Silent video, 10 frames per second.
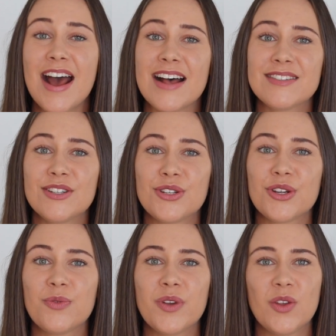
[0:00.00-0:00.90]
has to
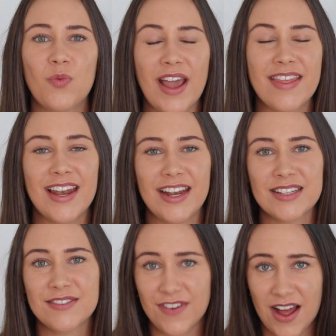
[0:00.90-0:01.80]
do with the way that it
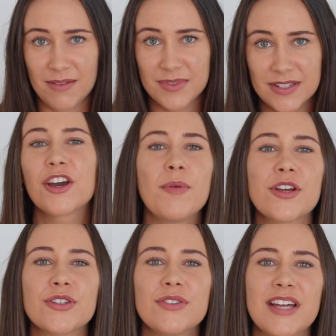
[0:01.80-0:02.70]
is farmed.
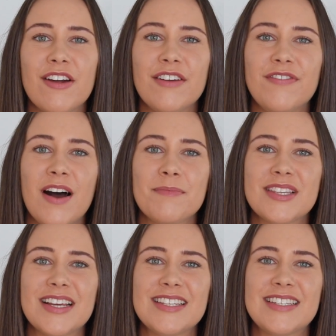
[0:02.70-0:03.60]
Commercial dairy
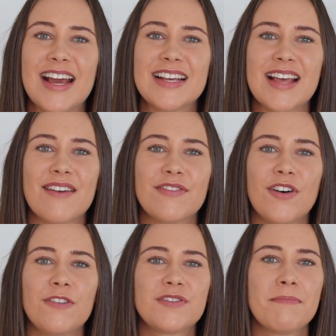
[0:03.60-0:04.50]
farms these days have
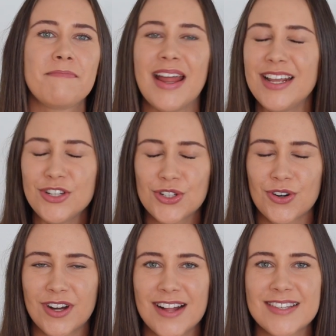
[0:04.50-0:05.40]
evolved many
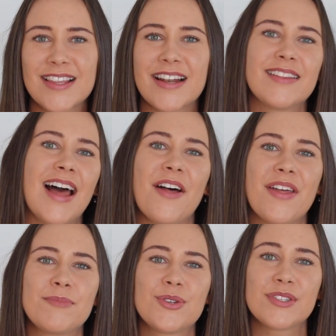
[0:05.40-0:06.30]
shortcuts that allow
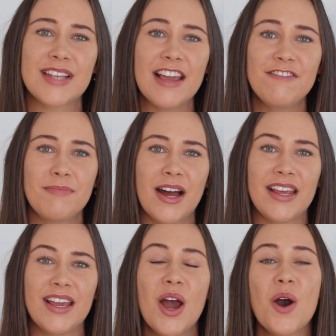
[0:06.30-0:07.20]
them to save
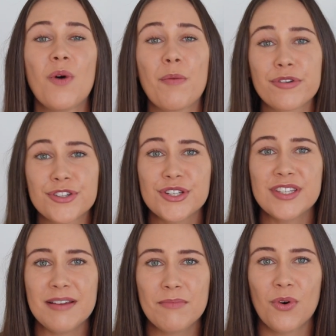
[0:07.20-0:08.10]
money while
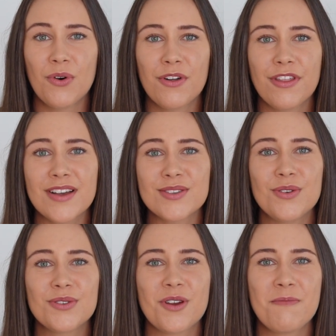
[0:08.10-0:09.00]
producing more, thus
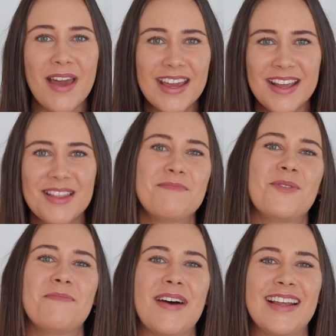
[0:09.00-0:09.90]
also making them
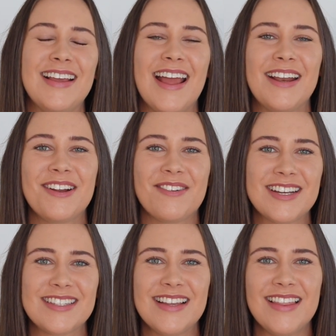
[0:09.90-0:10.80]
more money and
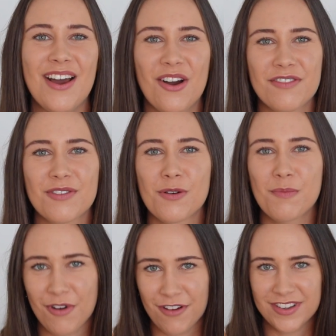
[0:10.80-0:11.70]
increasing their overall
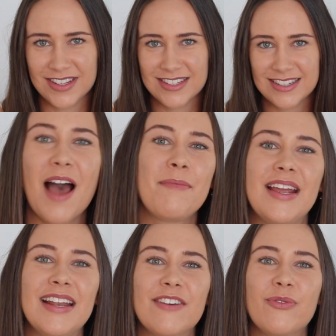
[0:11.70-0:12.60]
profits. I
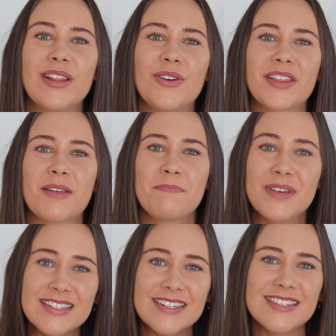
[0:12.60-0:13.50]
mean, if we look at the
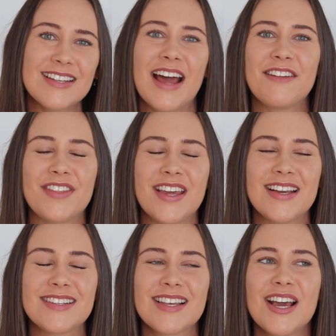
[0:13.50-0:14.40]
business side of
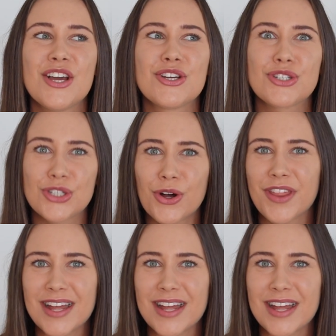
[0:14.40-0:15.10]
things, sure,